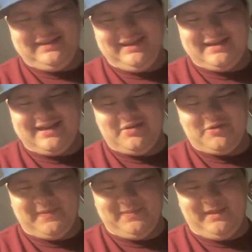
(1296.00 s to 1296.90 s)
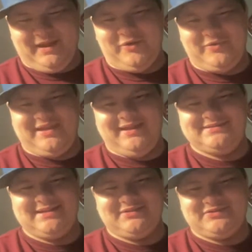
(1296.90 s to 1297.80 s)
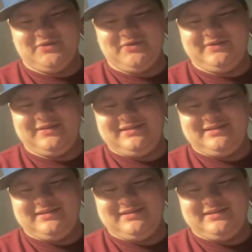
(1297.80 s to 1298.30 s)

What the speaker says: Yeah, I know he hates that song.